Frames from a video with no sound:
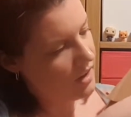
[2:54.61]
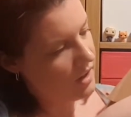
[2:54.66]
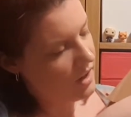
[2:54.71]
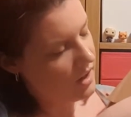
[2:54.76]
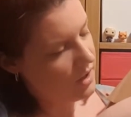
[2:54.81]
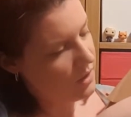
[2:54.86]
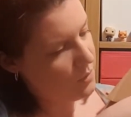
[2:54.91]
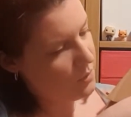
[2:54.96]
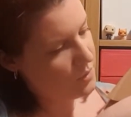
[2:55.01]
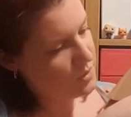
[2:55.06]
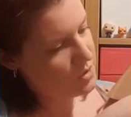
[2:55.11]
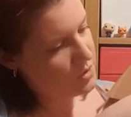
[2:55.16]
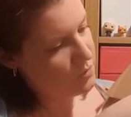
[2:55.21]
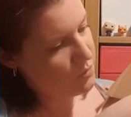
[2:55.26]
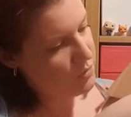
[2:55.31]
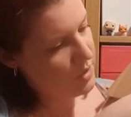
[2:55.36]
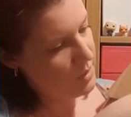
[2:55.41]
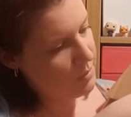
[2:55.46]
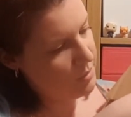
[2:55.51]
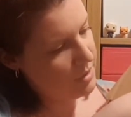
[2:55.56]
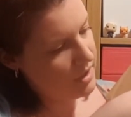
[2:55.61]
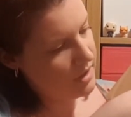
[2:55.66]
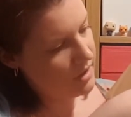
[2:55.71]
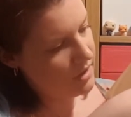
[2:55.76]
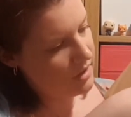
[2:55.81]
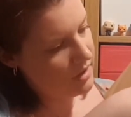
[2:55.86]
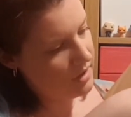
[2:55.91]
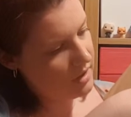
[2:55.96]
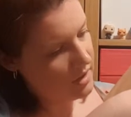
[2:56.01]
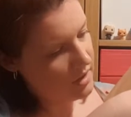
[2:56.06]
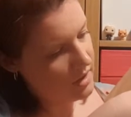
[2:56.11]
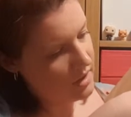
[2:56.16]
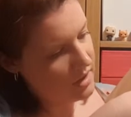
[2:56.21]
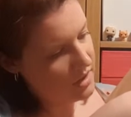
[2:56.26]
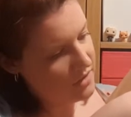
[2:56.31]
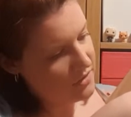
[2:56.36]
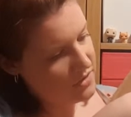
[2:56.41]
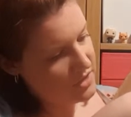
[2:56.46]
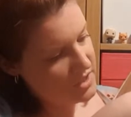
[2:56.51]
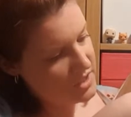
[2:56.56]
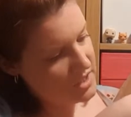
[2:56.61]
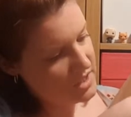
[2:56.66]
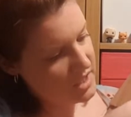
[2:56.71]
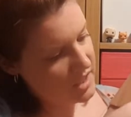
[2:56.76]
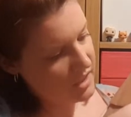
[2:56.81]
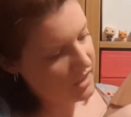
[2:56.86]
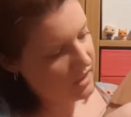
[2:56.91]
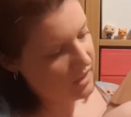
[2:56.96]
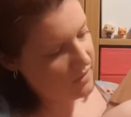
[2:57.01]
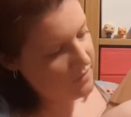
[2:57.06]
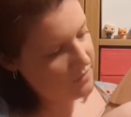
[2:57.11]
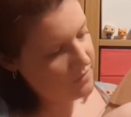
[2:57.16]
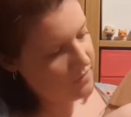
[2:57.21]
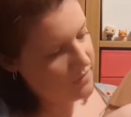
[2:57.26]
I don't want to rip the sticker.